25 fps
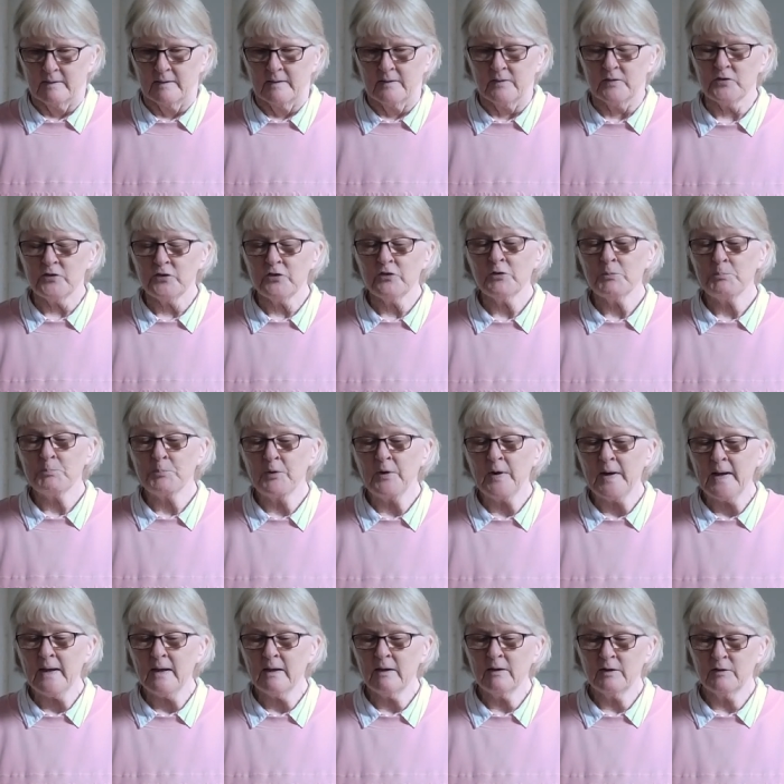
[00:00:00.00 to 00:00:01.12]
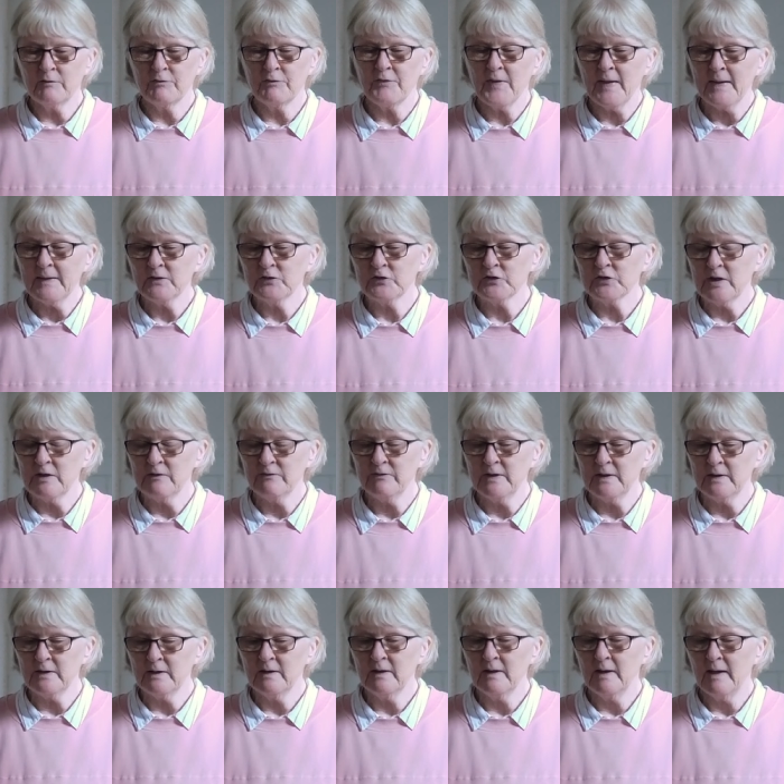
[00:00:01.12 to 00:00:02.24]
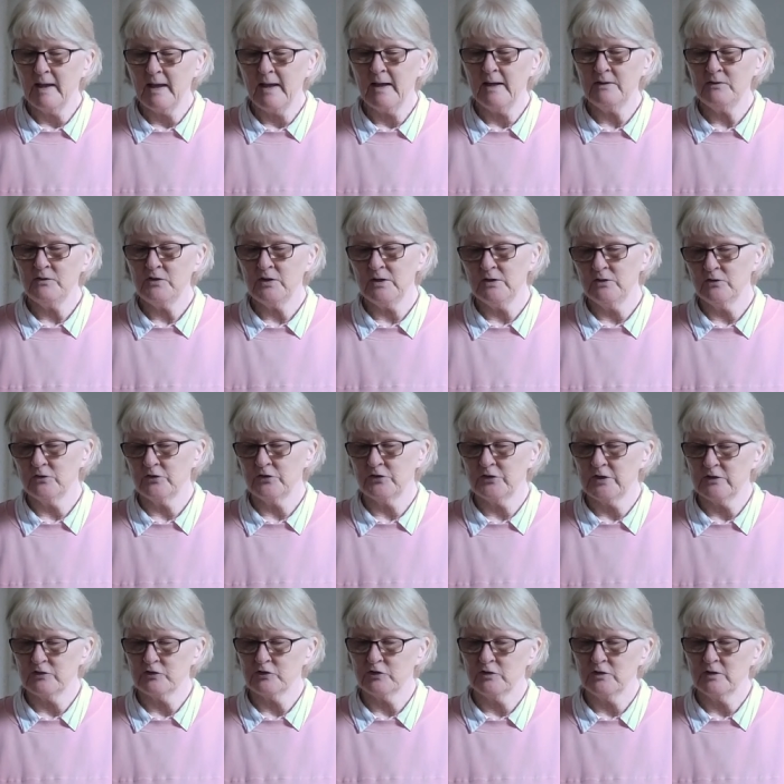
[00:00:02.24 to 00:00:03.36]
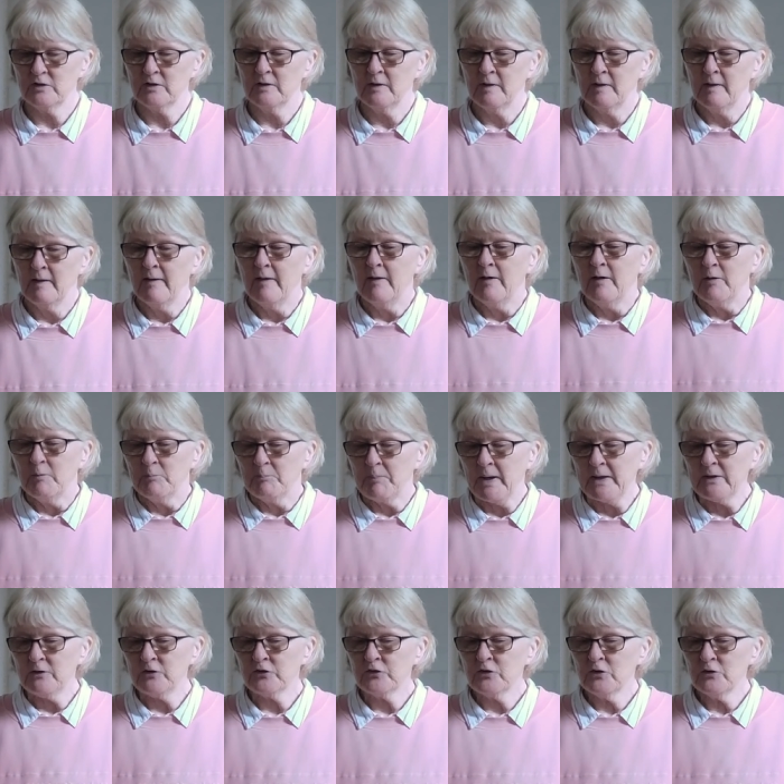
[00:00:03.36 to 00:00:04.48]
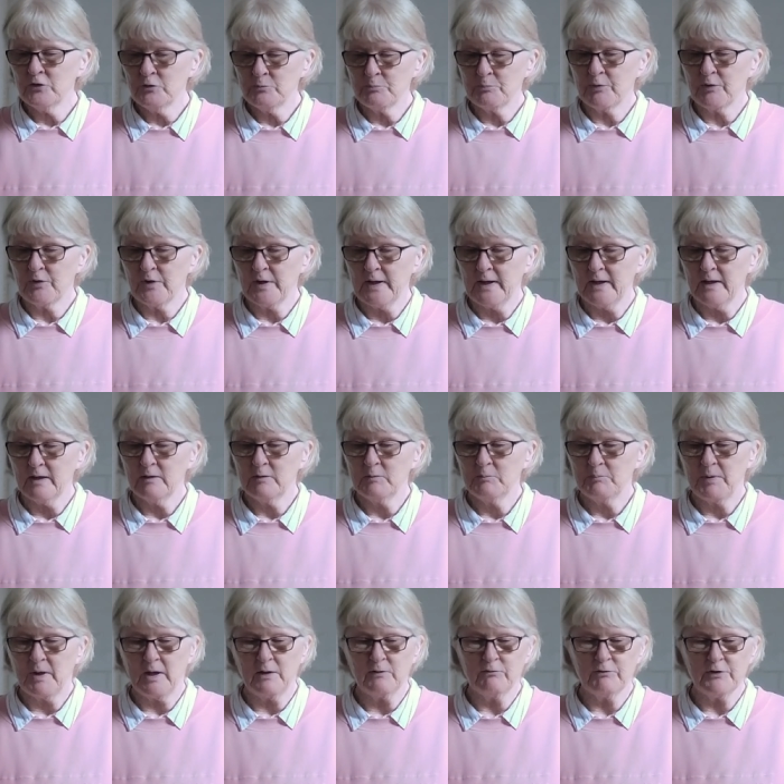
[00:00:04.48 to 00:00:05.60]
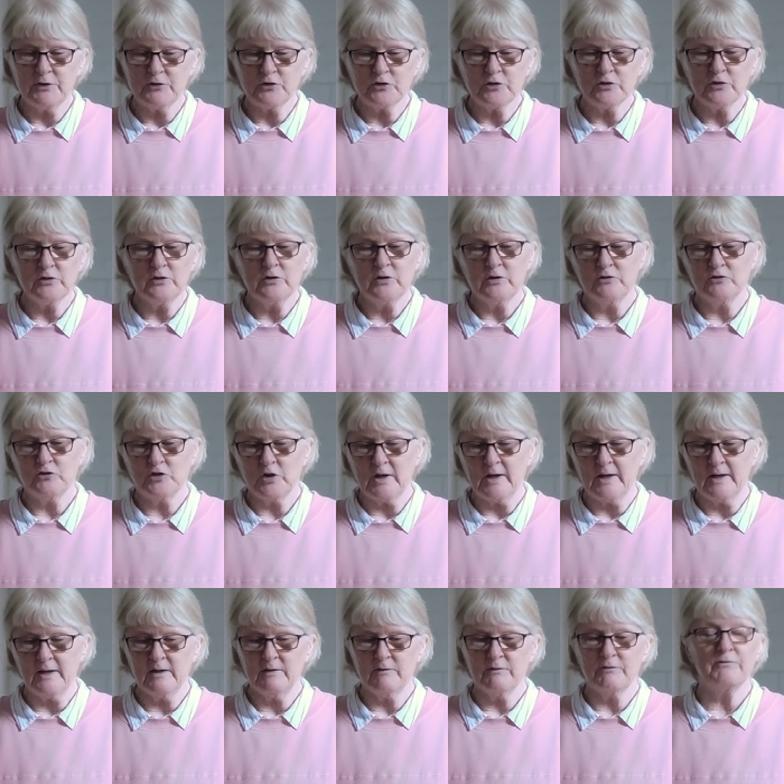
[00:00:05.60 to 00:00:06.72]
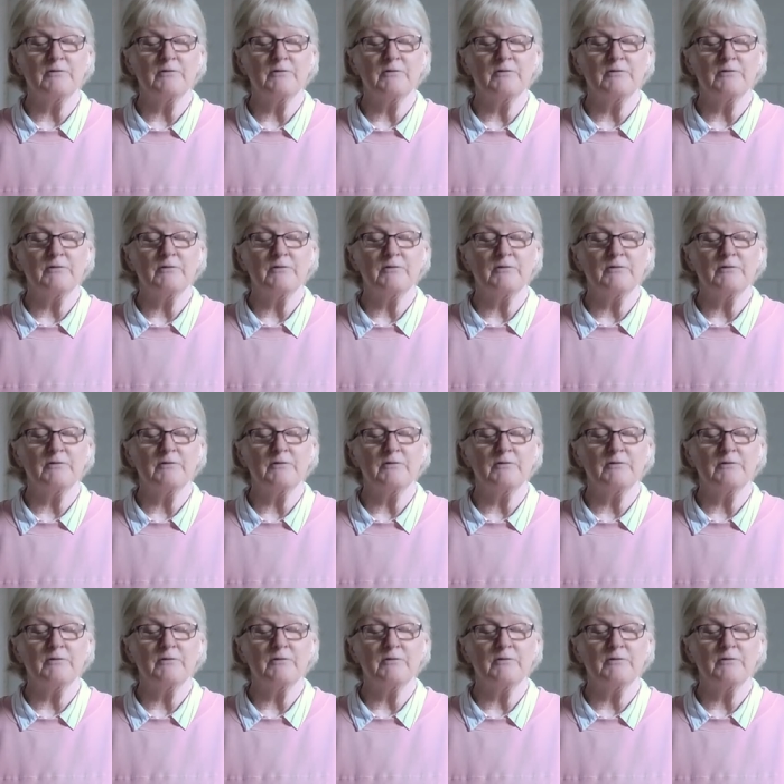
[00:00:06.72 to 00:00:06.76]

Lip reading: This is a prayer of thanksgiving and intercession based on a prayer by Richard J.